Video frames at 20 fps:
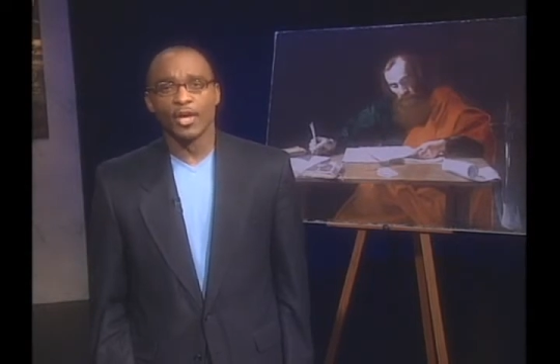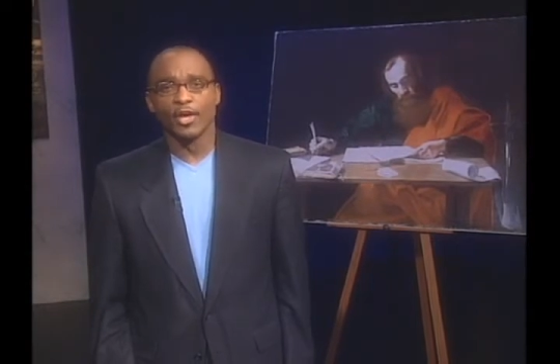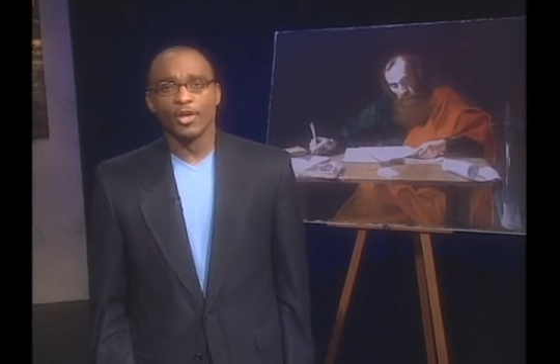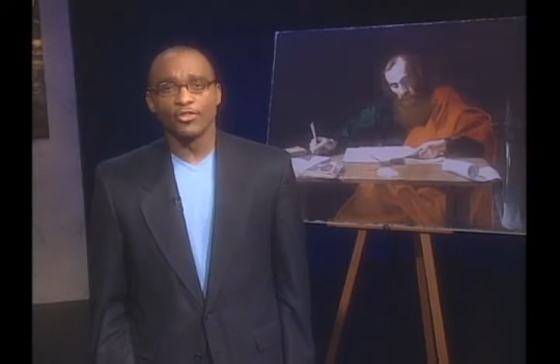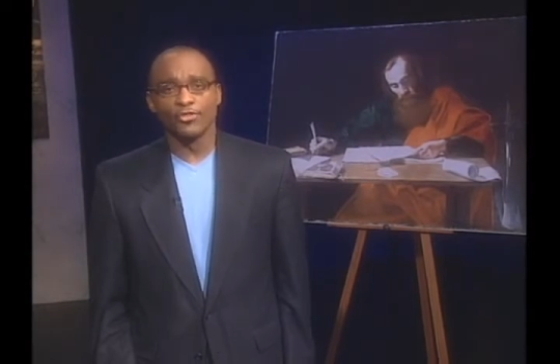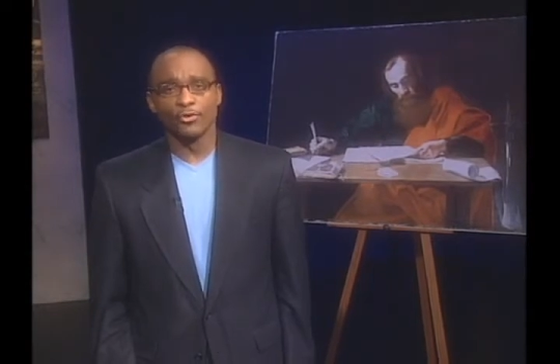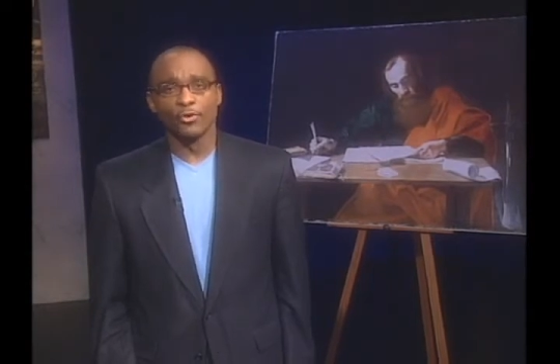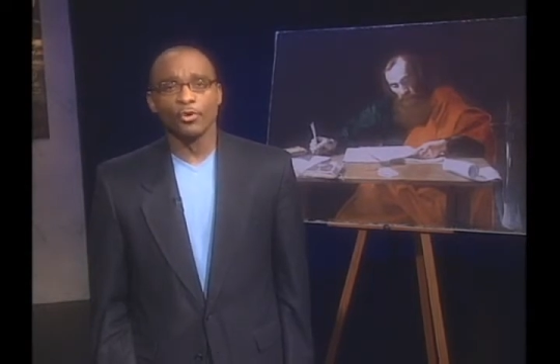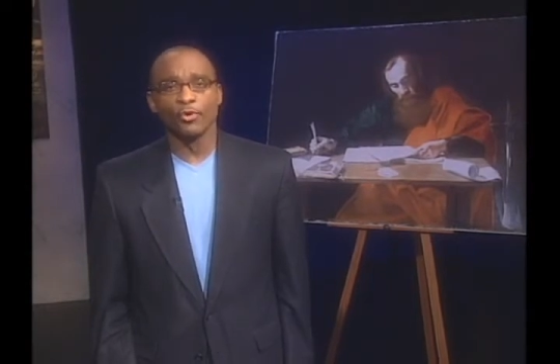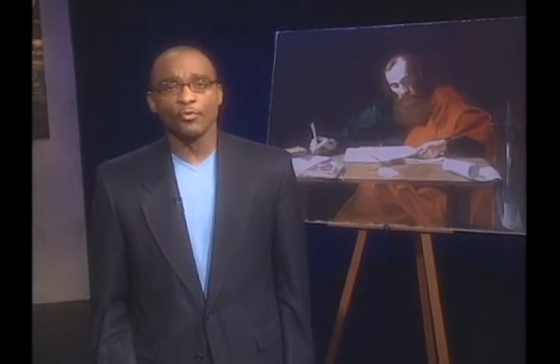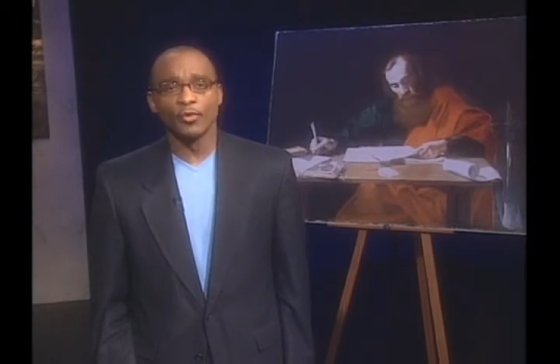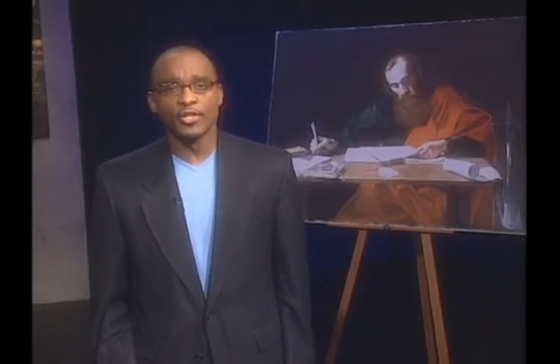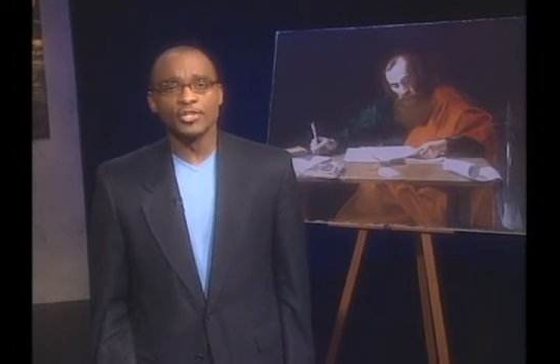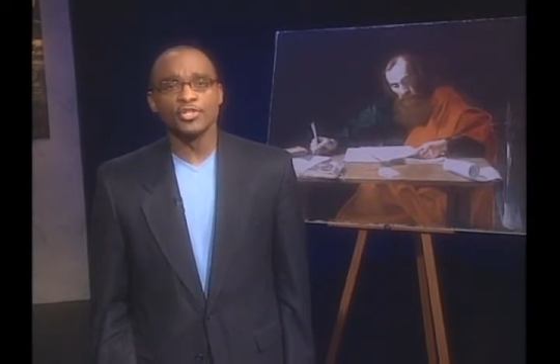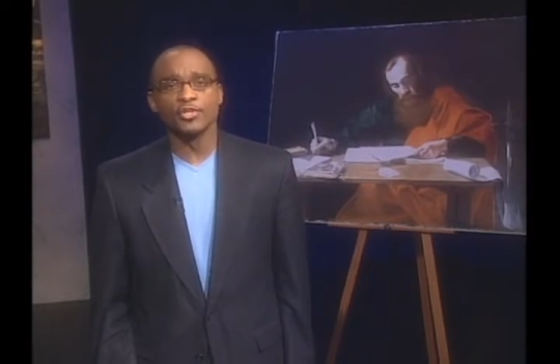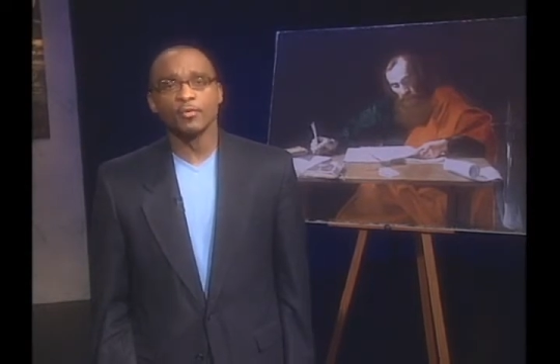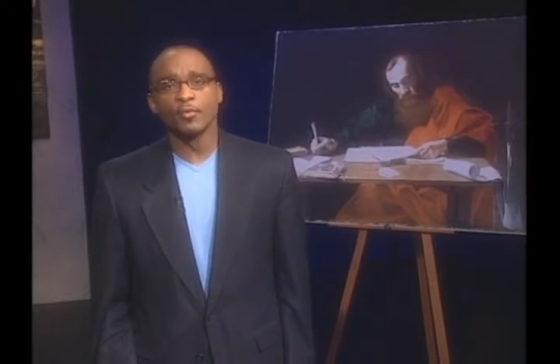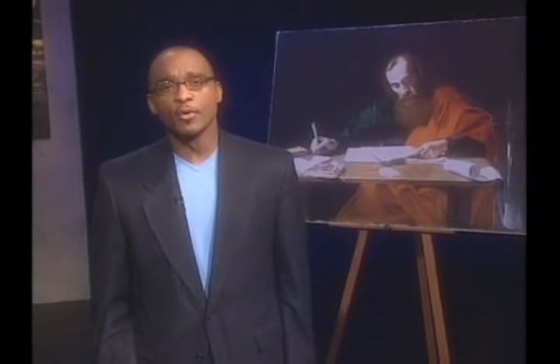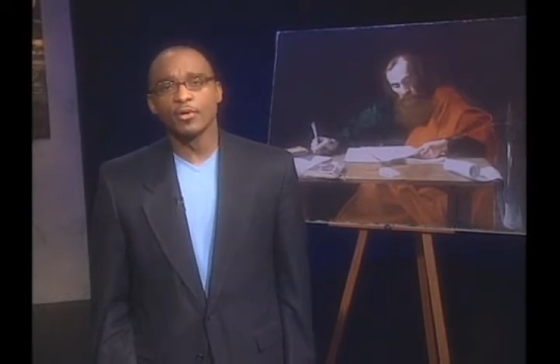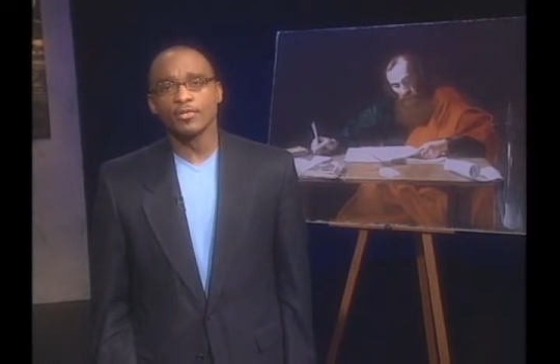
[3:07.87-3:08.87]
through
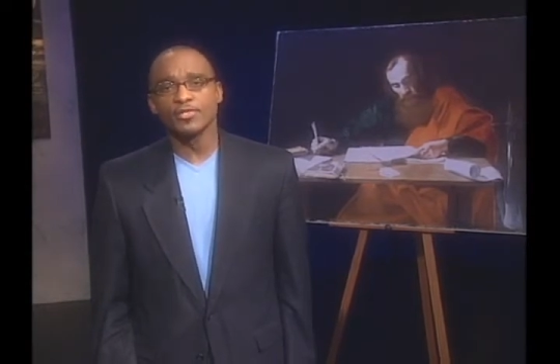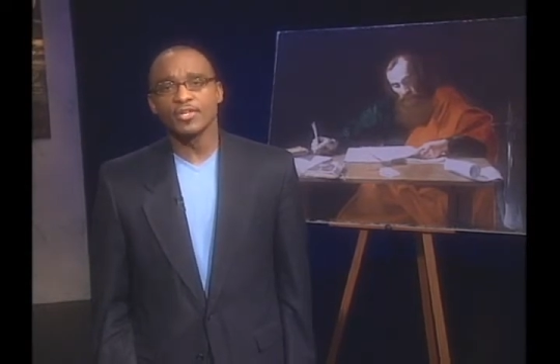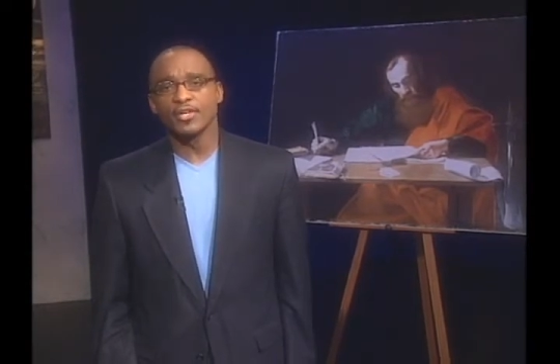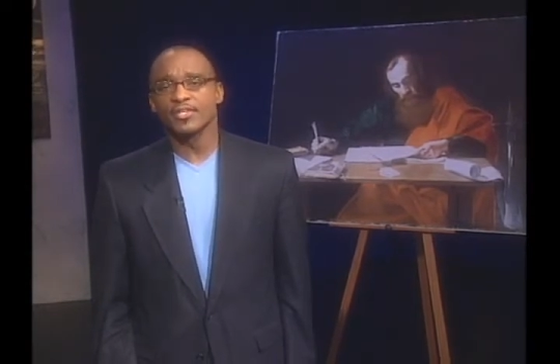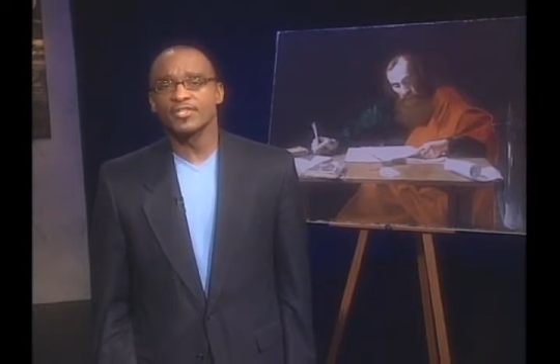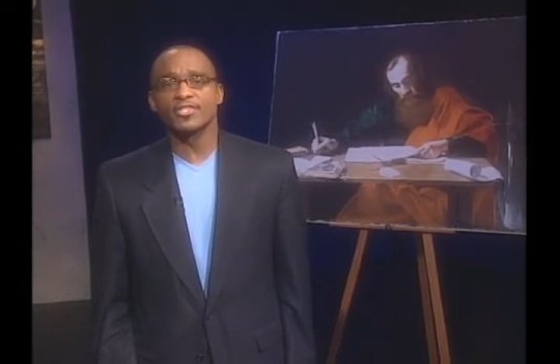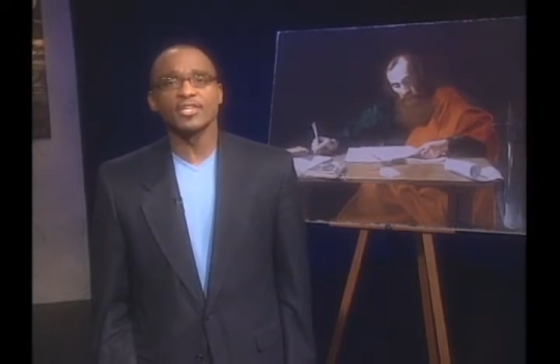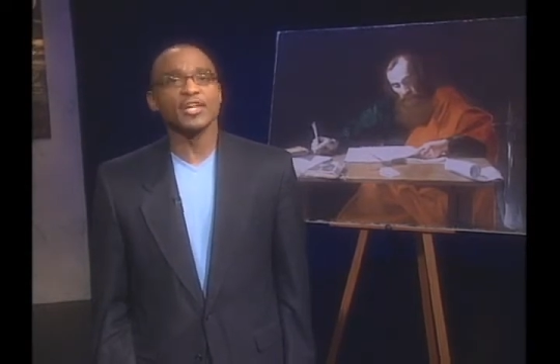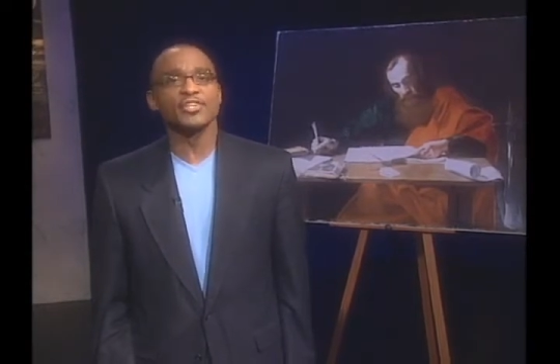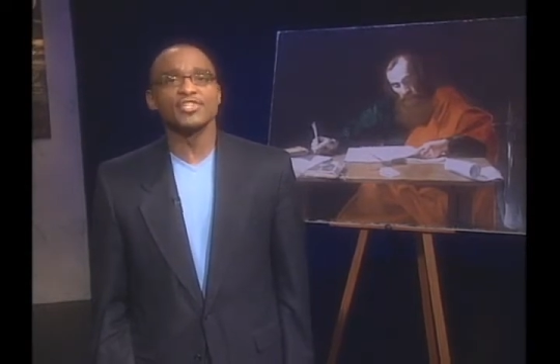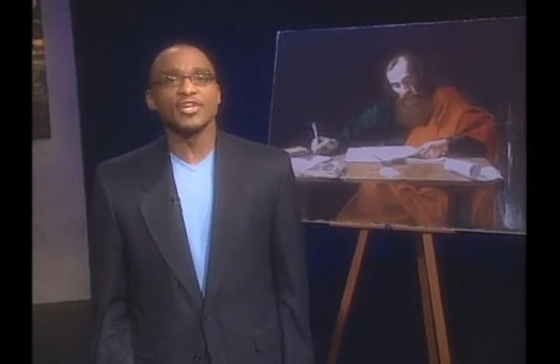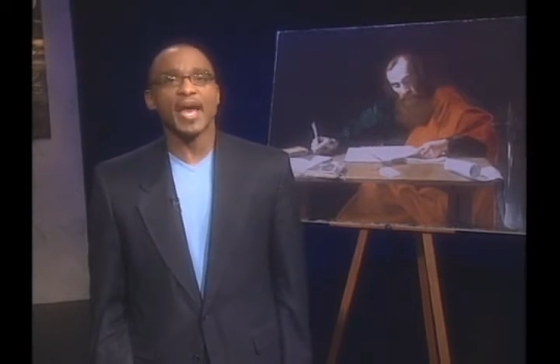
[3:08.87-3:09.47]
rituals such